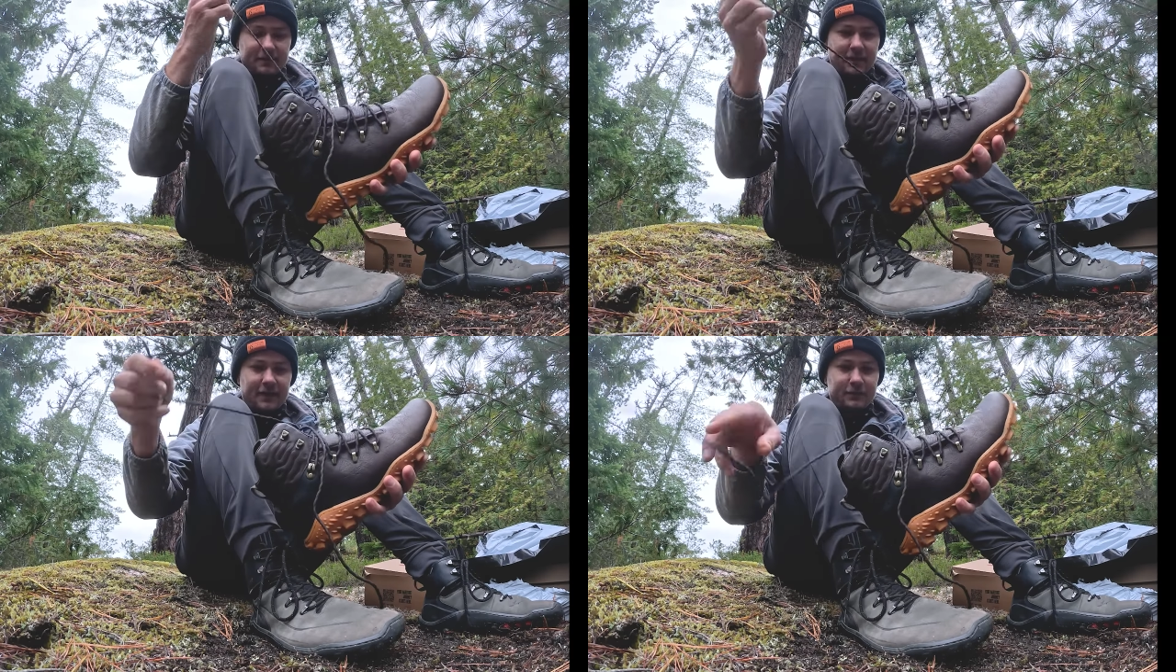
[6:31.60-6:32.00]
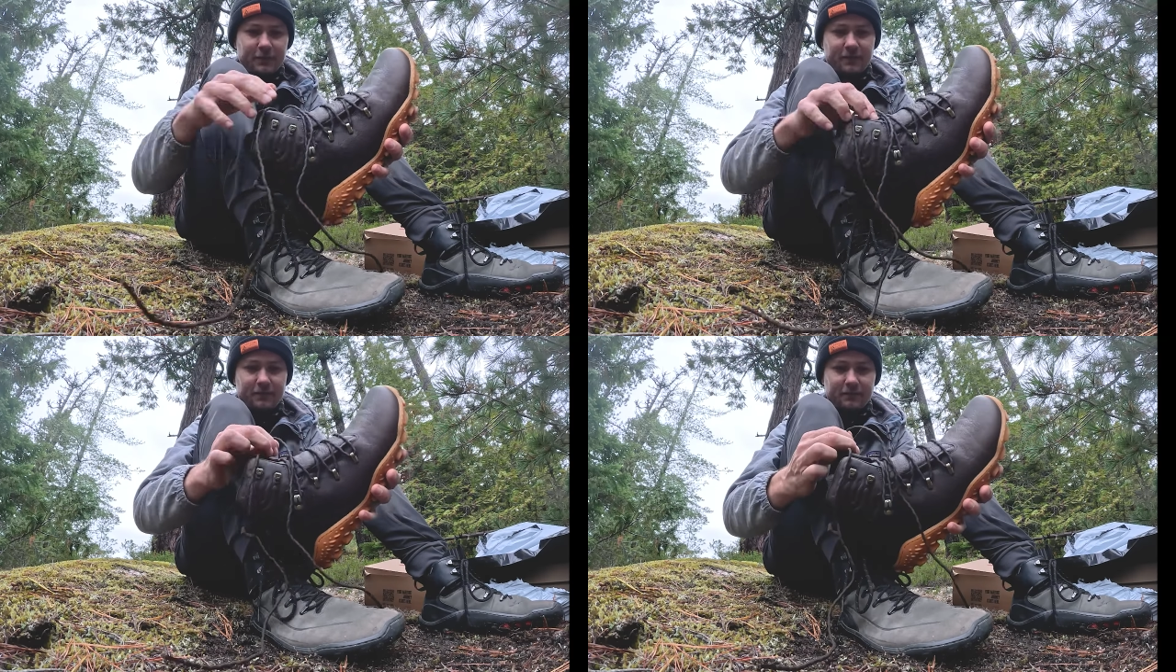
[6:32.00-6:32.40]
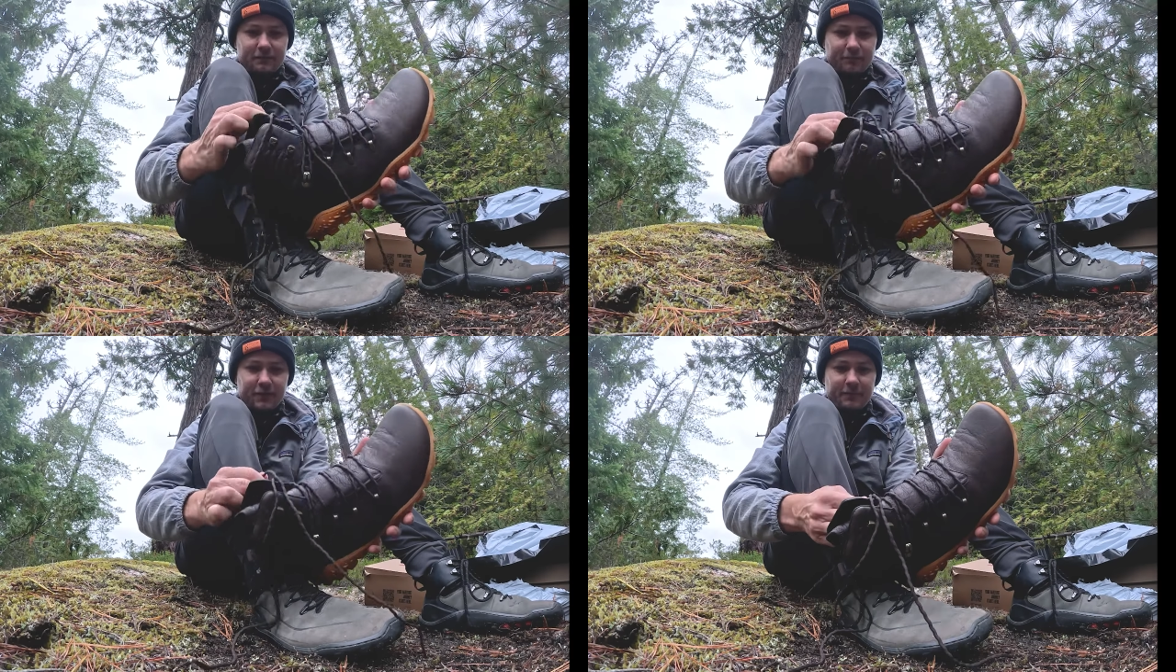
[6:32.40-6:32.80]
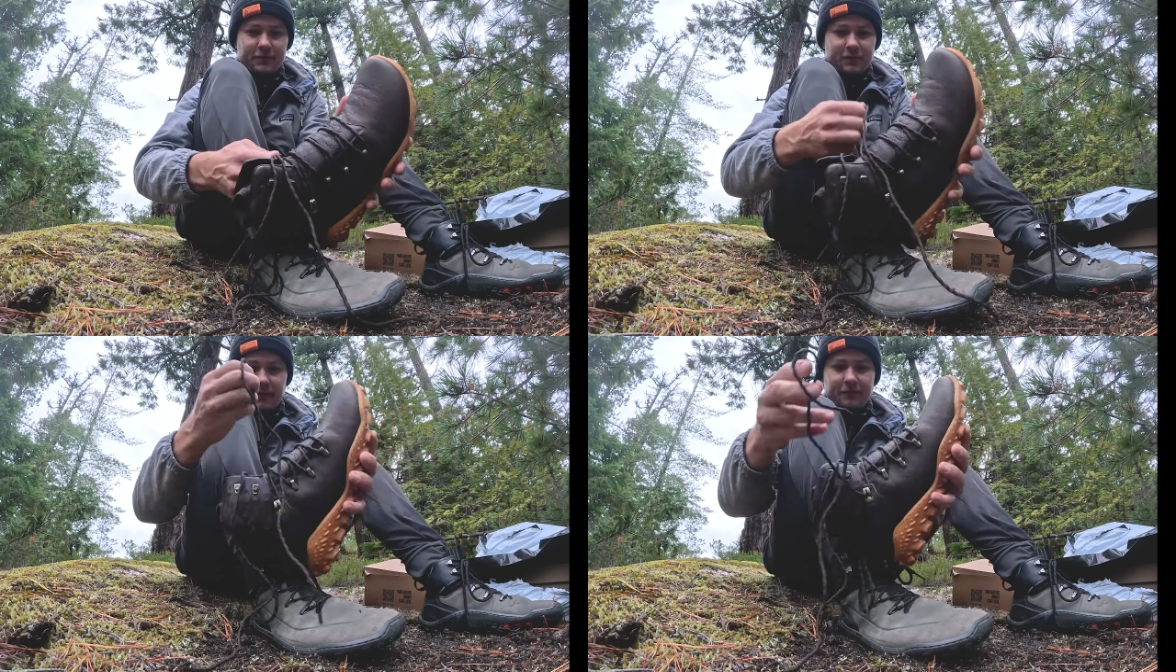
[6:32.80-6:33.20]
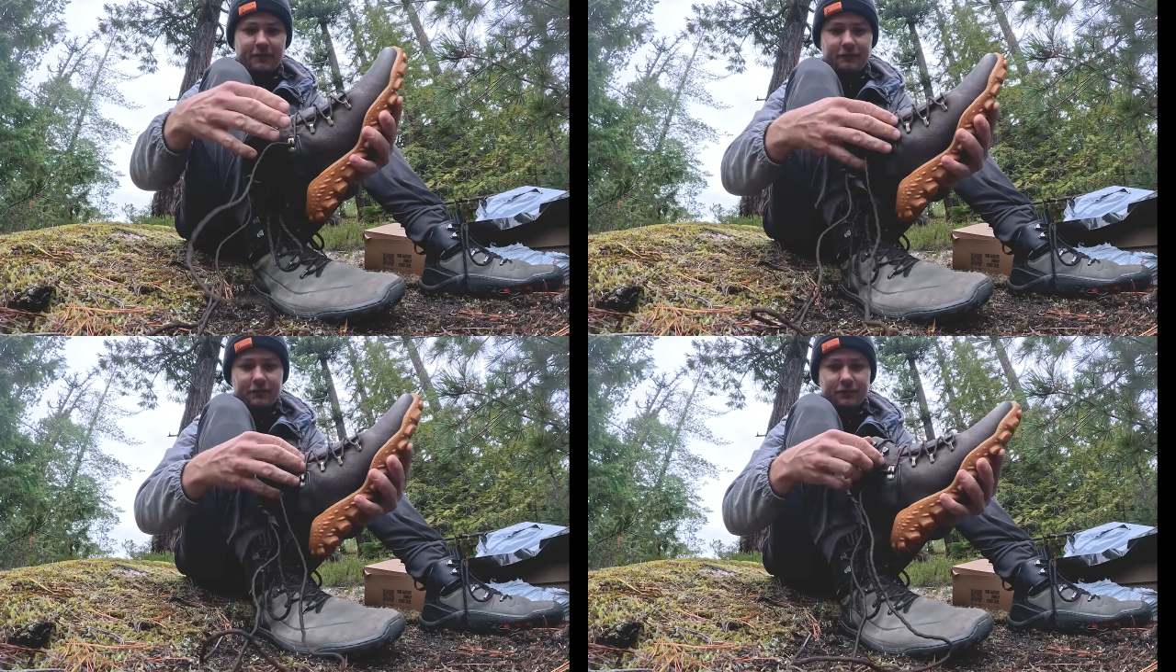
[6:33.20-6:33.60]
as with pretty much all
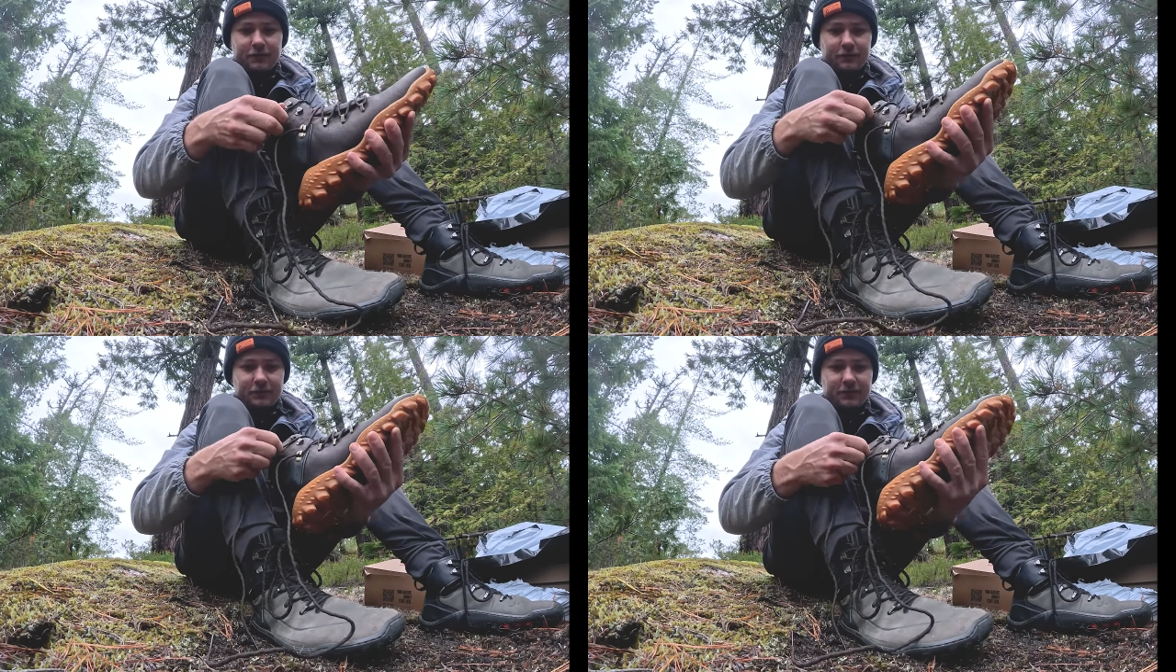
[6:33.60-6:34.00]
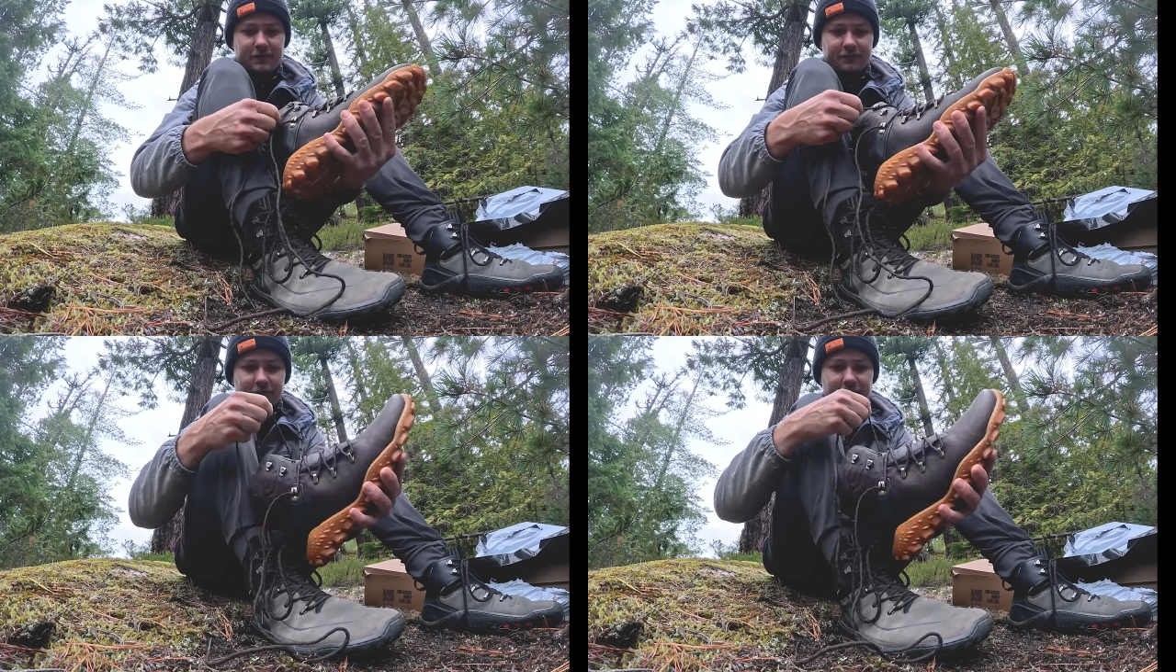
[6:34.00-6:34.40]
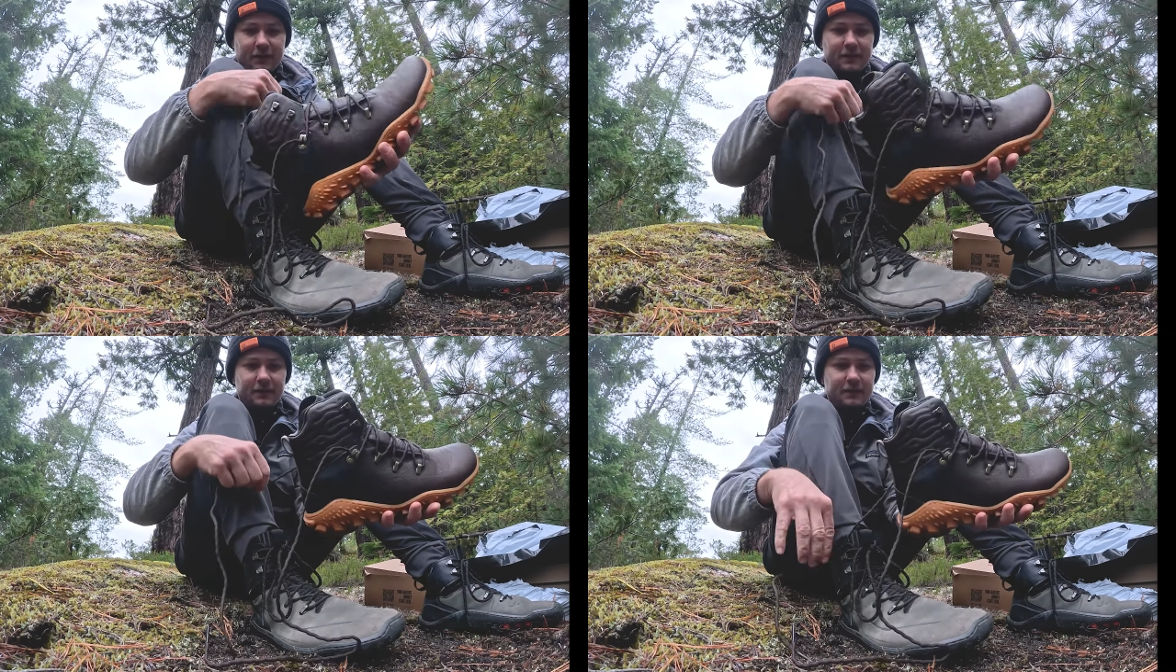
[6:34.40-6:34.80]
Vivo shoes that I've tried,